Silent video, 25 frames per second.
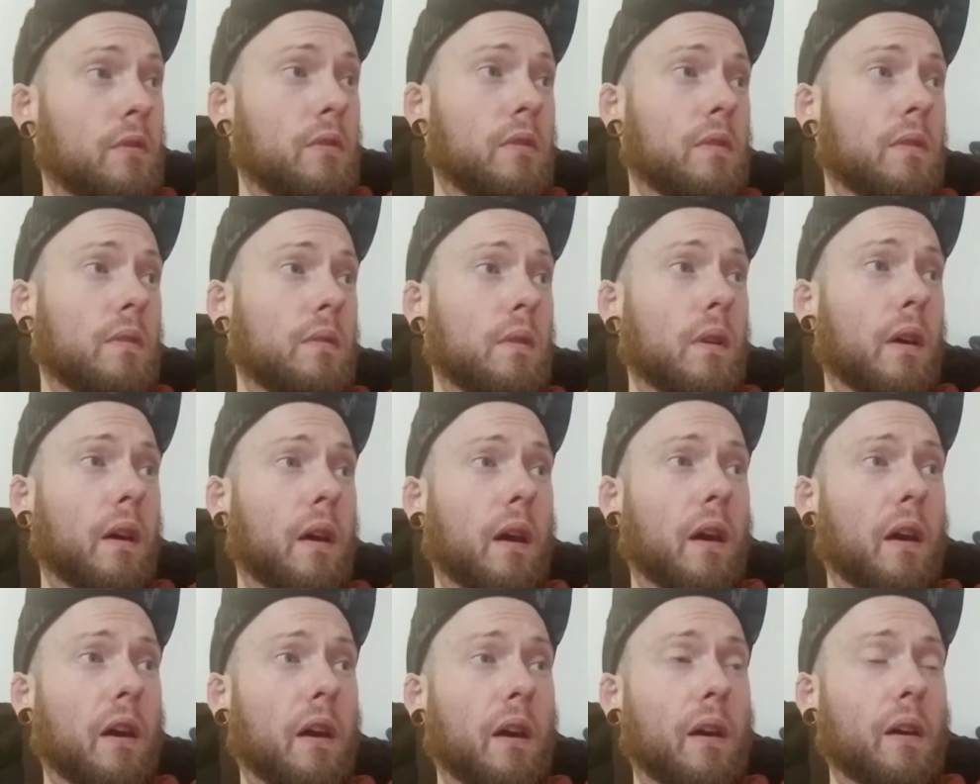
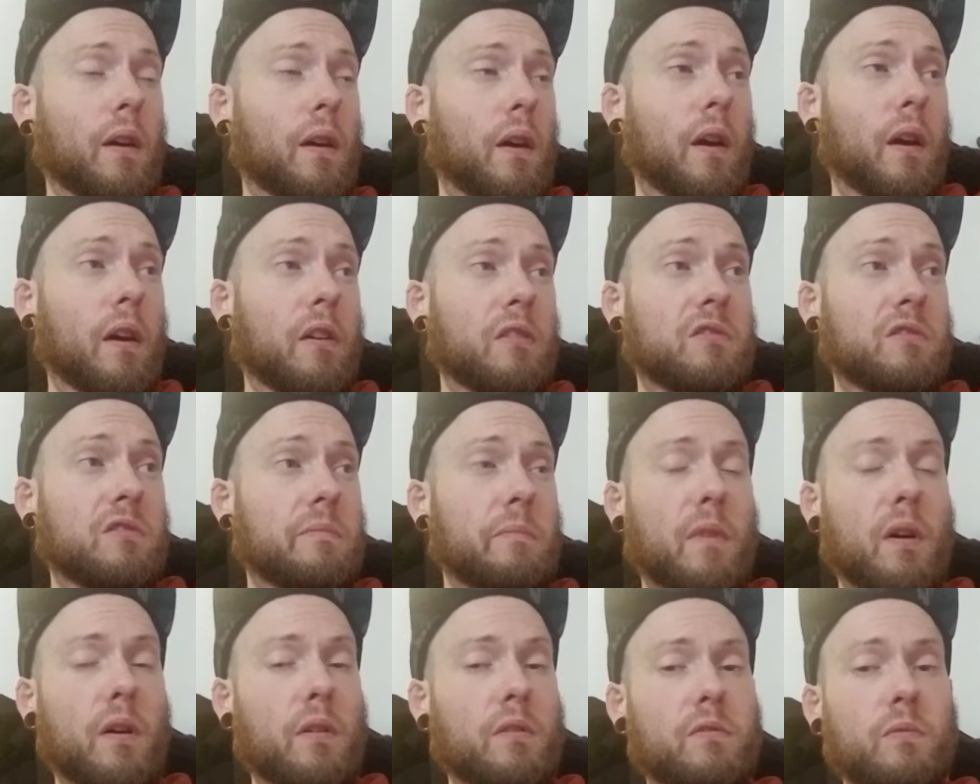I
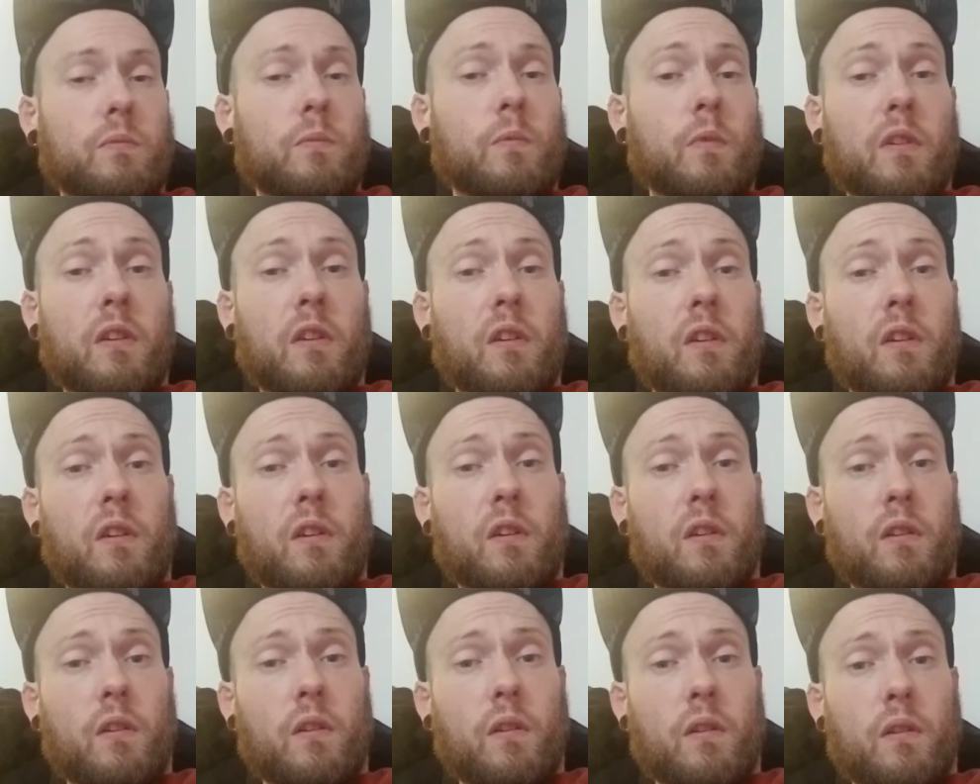smoked
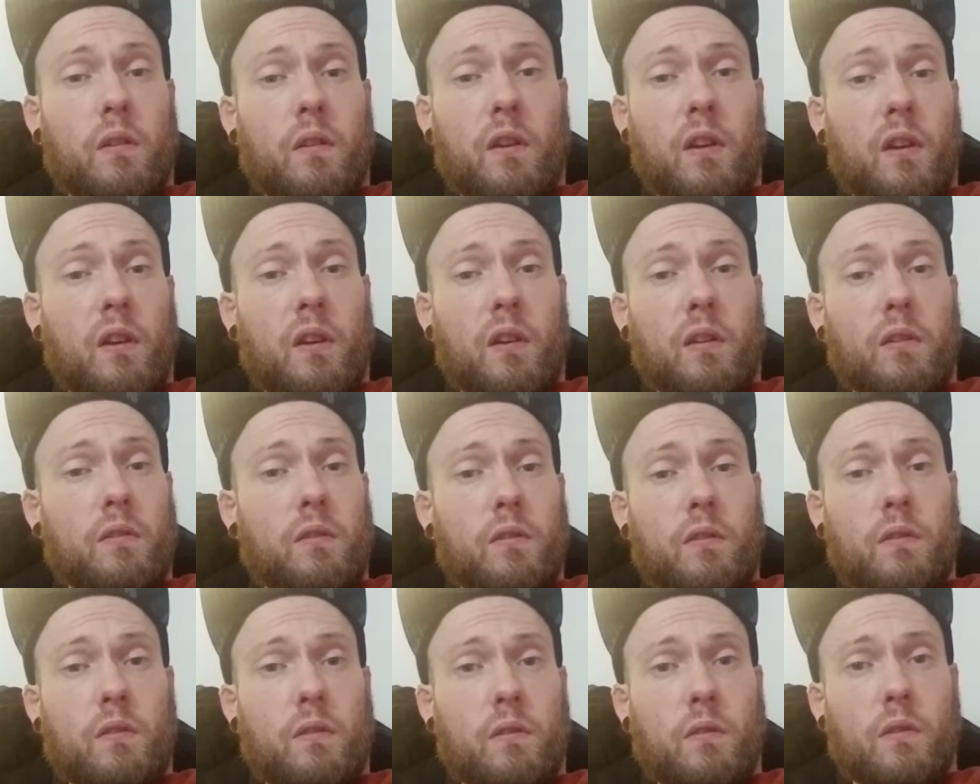weed at
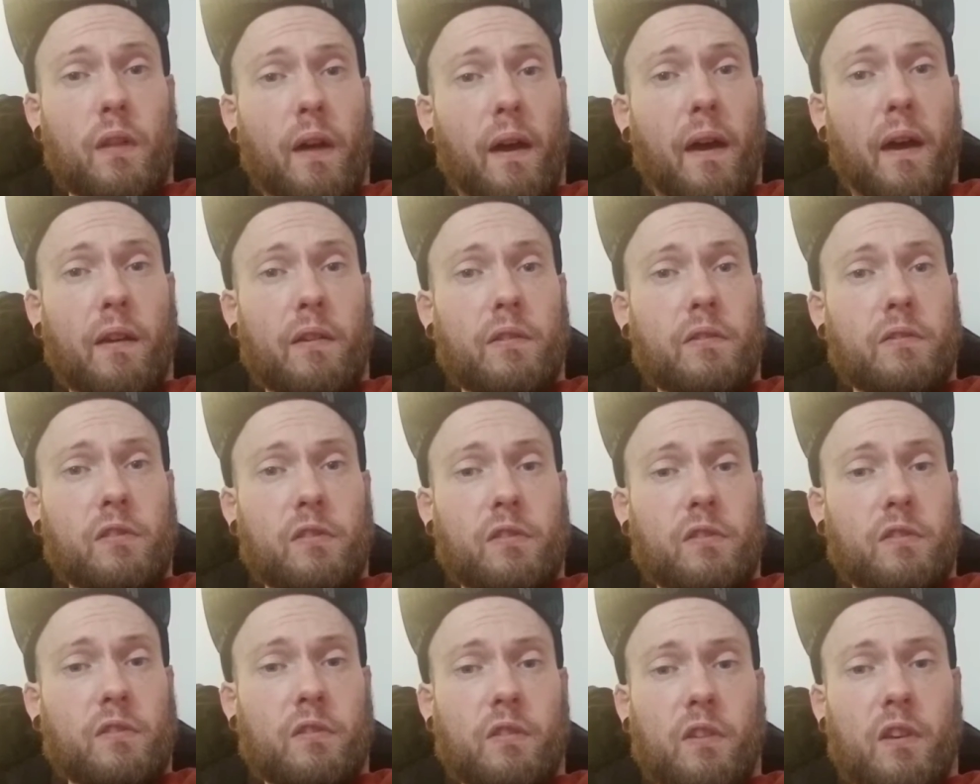like
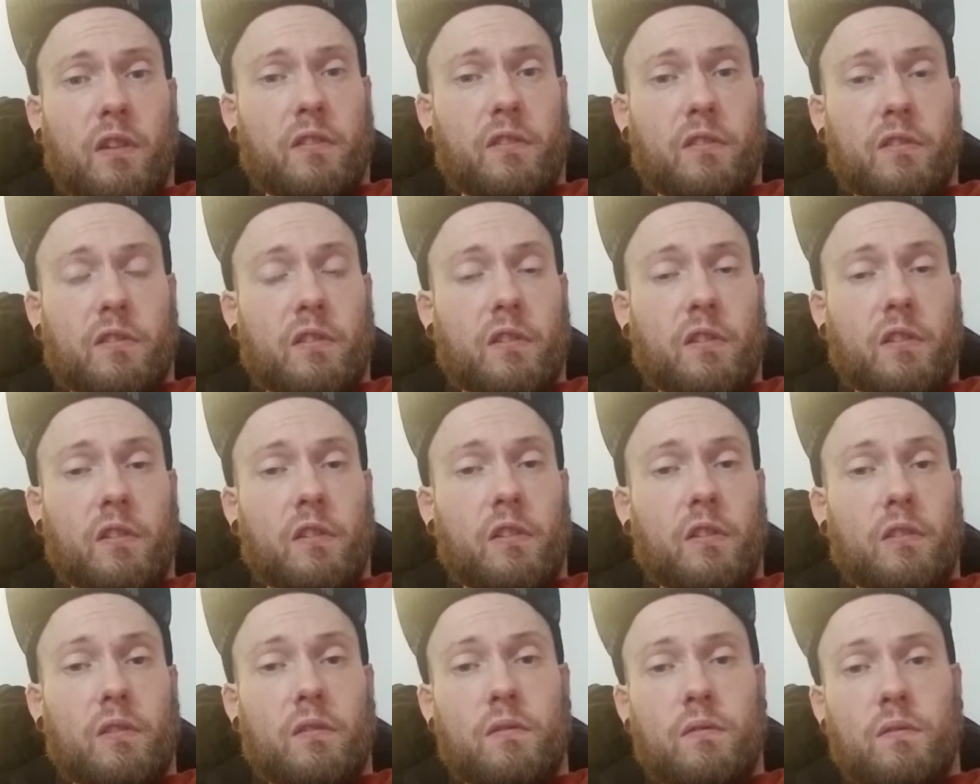
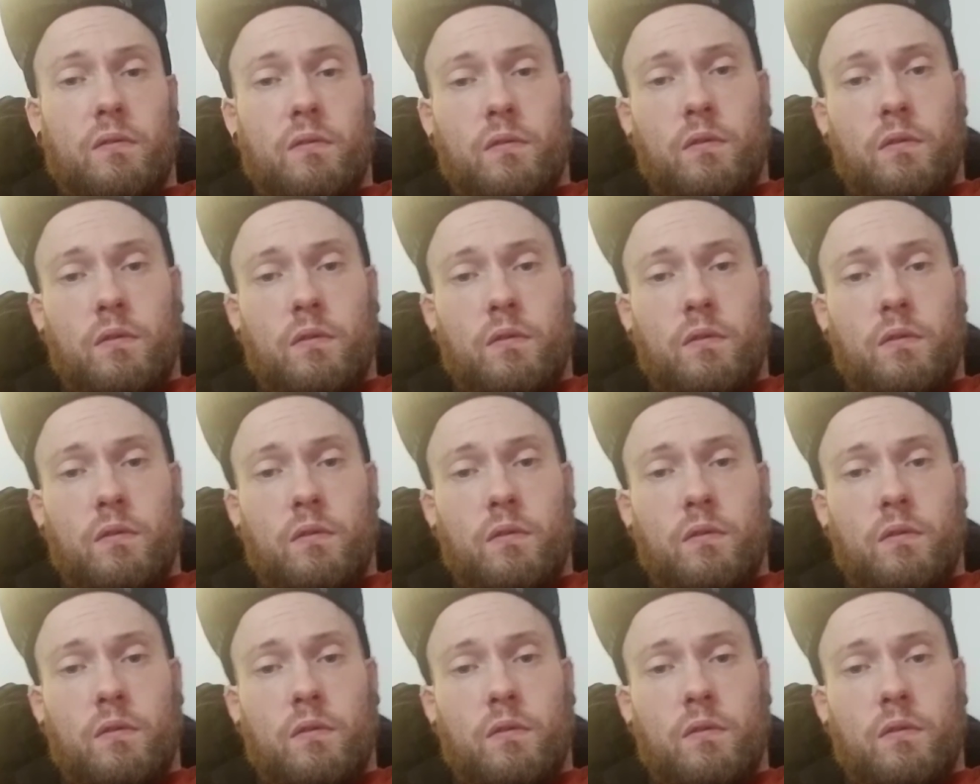16.